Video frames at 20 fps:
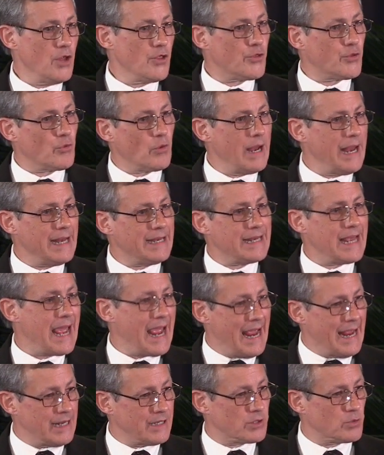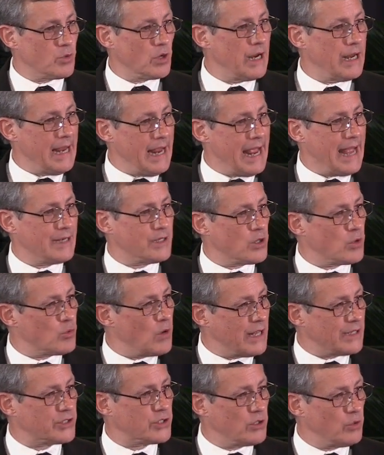Three days where he had to
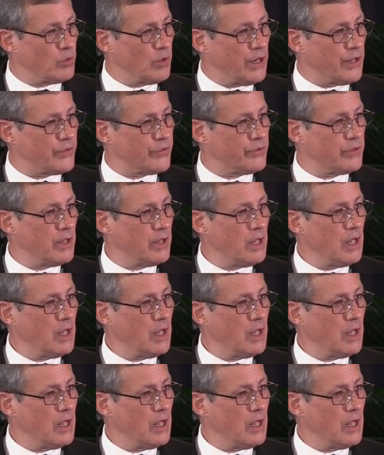wrestle with.